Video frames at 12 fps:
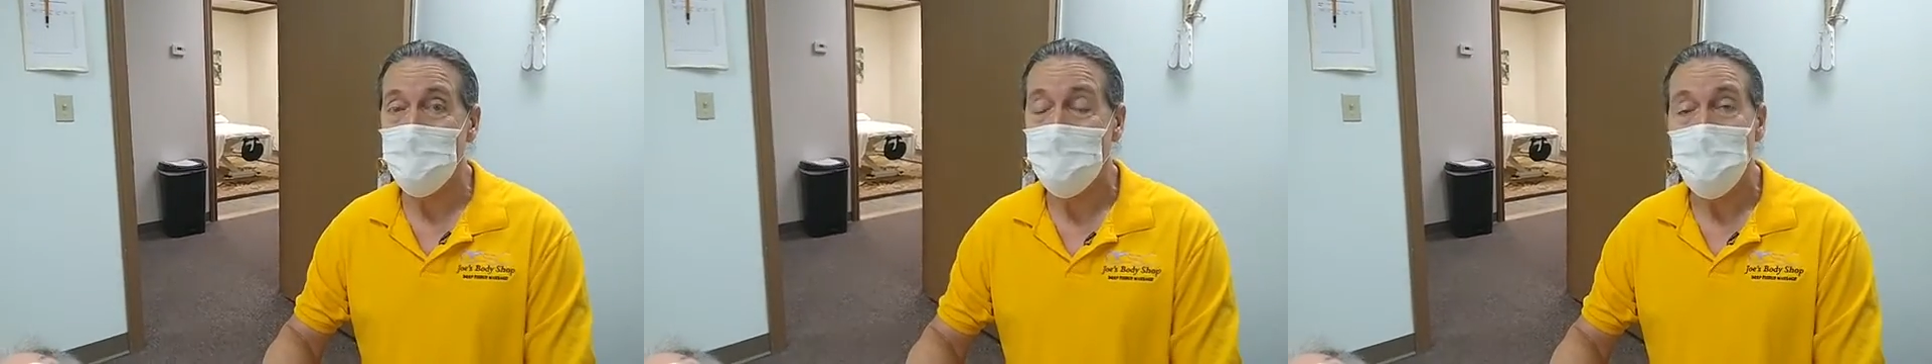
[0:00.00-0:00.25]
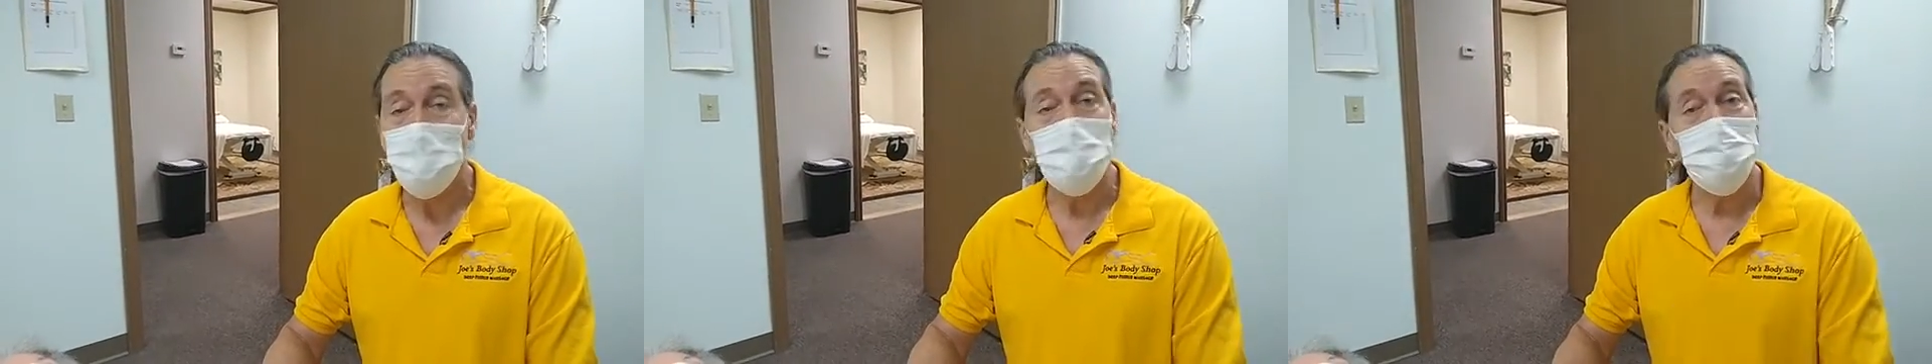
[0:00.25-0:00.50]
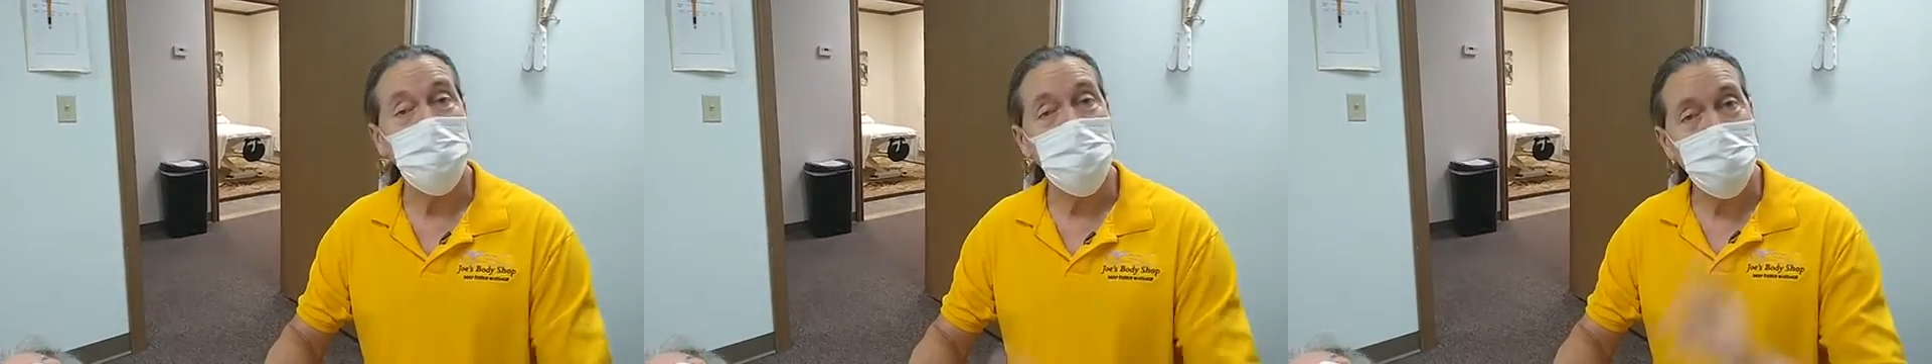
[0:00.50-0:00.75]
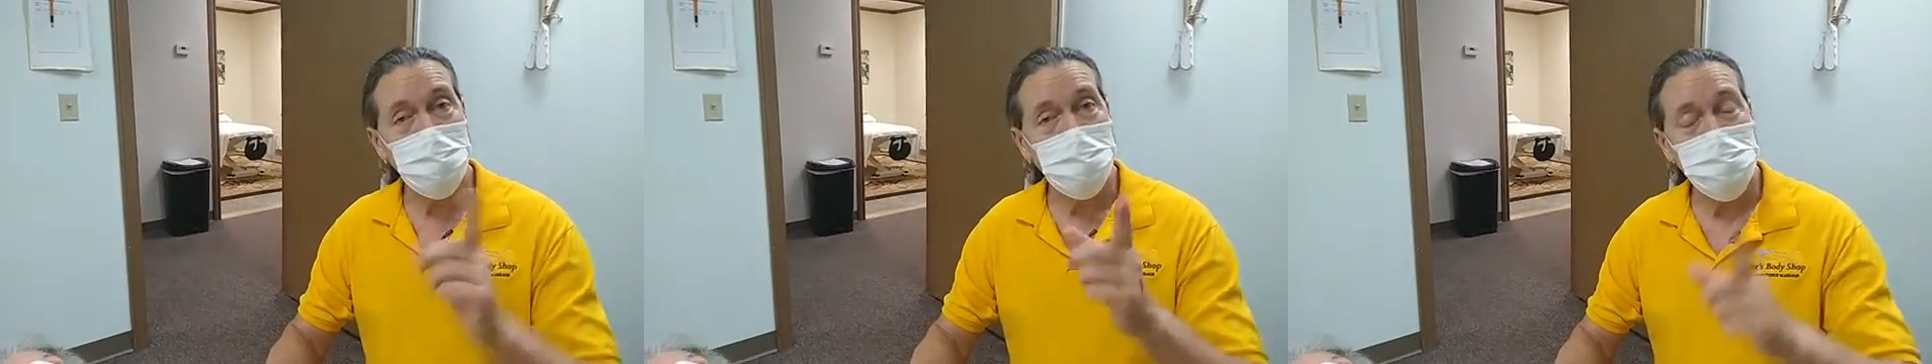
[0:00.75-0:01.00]
But until the
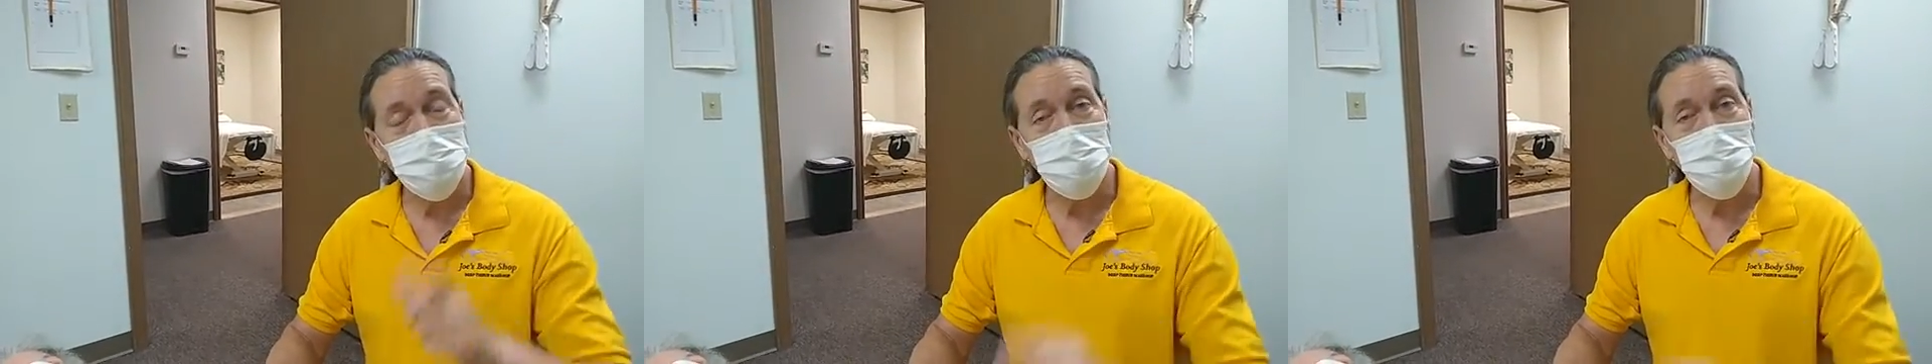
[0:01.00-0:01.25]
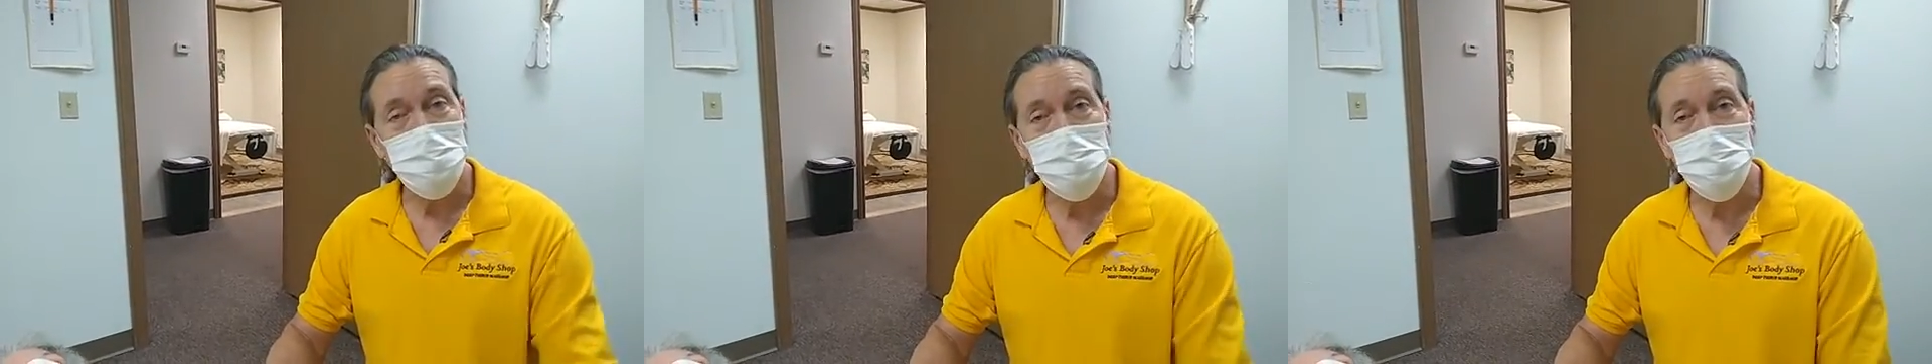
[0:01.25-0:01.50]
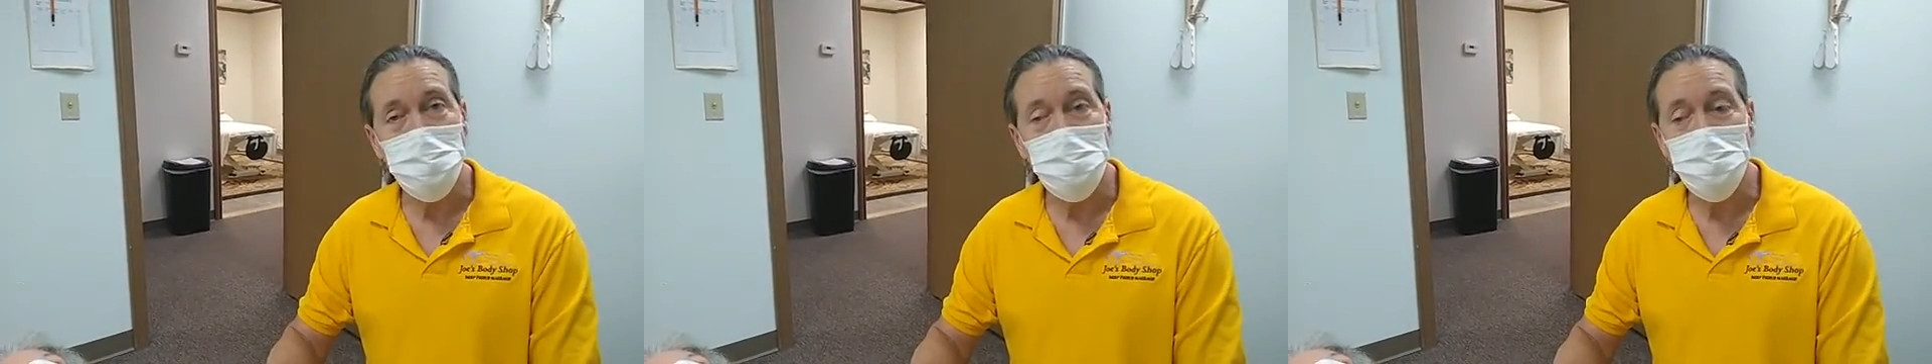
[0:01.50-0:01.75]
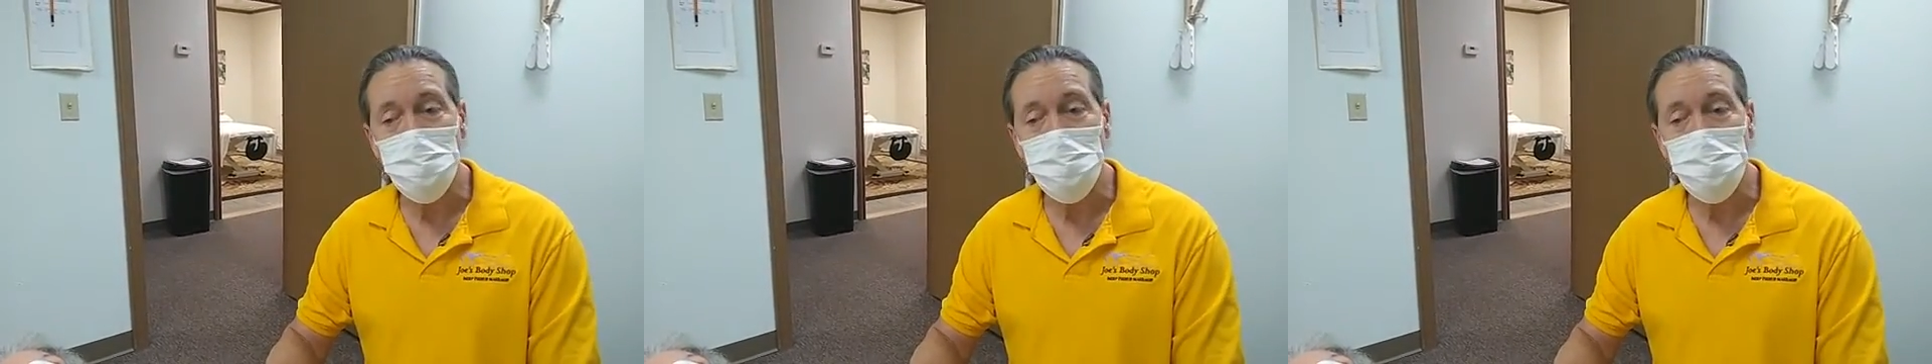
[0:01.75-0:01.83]
next time we see or hear from